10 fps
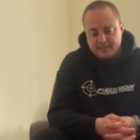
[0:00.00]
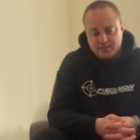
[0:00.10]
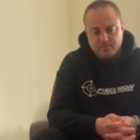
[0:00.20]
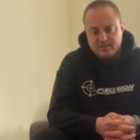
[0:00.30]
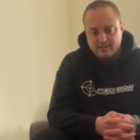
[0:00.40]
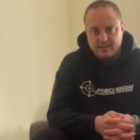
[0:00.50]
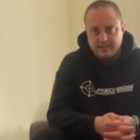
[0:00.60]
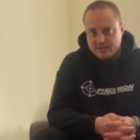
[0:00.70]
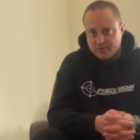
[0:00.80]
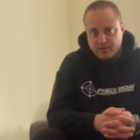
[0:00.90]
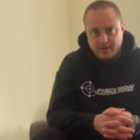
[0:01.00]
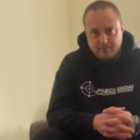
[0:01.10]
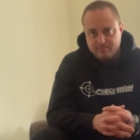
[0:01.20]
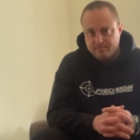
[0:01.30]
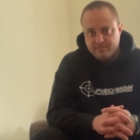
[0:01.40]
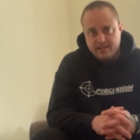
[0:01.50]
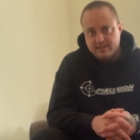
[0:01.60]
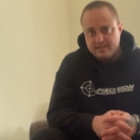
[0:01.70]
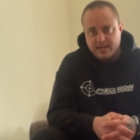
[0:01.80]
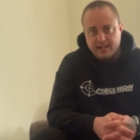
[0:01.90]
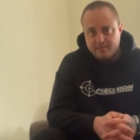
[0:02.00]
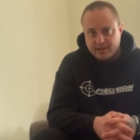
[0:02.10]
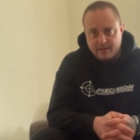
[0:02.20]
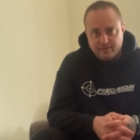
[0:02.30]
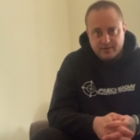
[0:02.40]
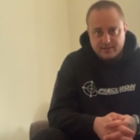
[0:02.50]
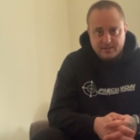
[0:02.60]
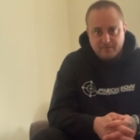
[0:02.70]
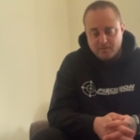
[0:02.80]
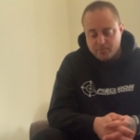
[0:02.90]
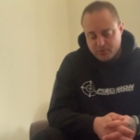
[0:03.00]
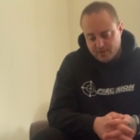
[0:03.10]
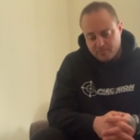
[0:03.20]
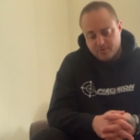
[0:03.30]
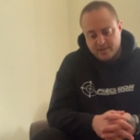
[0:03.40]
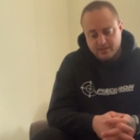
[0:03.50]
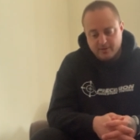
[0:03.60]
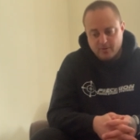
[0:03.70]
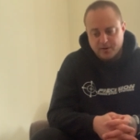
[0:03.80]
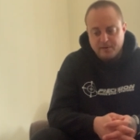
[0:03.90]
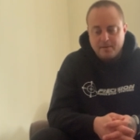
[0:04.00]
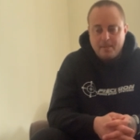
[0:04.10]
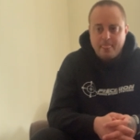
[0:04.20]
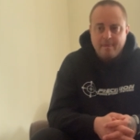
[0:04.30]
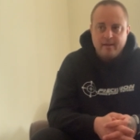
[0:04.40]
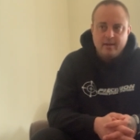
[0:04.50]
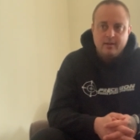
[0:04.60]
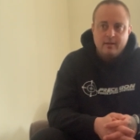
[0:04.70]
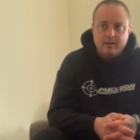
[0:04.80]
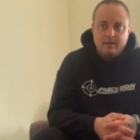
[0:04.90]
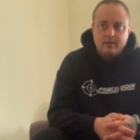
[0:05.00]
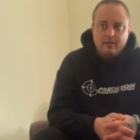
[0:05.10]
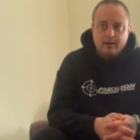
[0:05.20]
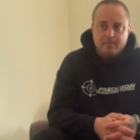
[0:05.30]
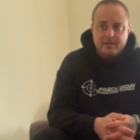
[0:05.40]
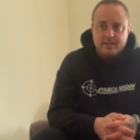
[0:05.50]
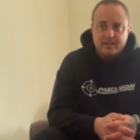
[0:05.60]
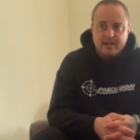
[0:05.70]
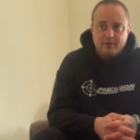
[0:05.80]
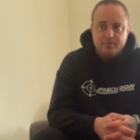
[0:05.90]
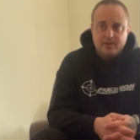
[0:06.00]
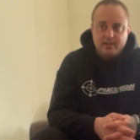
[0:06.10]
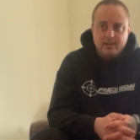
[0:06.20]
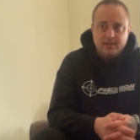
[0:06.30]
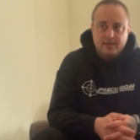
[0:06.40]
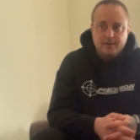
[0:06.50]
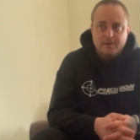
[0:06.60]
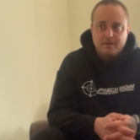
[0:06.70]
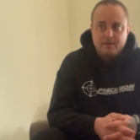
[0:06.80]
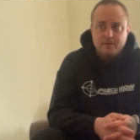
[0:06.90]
day. So basically like straight up dynamic effort, except for both upper and lower. I think that'll be